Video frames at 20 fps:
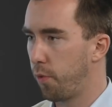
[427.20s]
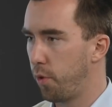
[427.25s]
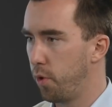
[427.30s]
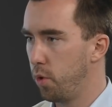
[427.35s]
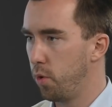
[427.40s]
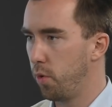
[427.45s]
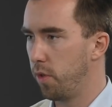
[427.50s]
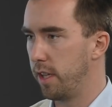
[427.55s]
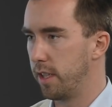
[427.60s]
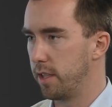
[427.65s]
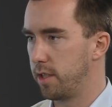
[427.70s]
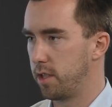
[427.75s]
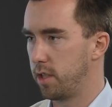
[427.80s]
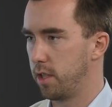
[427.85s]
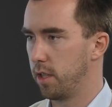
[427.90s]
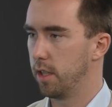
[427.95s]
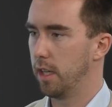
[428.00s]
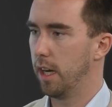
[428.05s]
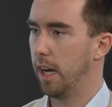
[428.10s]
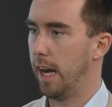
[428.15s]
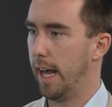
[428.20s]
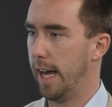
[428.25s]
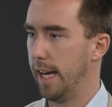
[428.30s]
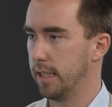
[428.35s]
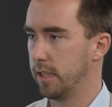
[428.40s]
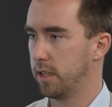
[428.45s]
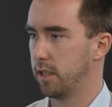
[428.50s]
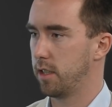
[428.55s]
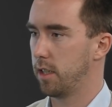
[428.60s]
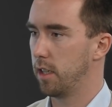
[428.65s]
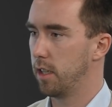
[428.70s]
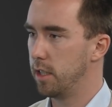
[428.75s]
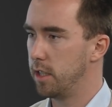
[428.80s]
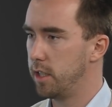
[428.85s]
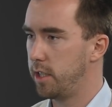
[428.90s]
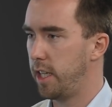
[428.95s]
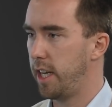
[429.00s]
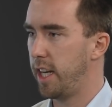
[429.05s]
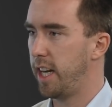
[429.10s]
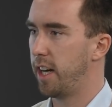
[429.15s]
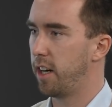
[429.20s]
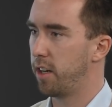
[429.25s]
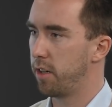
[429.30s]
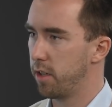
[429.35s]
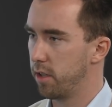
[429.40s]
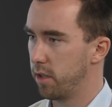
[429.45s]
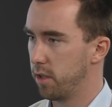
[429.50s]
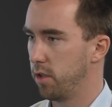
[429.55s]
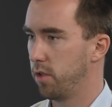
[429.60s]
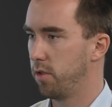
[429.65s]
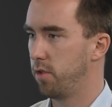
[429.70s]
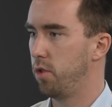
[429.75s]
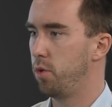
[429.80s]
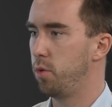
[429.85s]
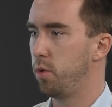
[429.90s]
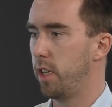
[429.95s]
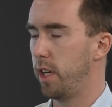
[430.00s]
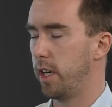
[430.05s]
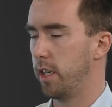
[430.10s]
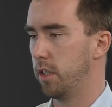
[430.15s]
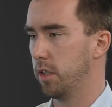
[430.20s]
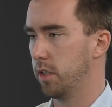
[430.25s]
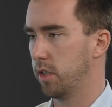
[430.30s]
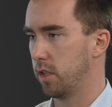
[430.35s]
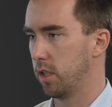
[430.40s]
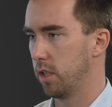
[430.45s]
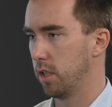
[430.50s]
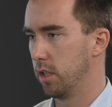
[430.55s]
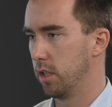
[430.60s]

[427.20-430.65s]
through this last year, 2 years?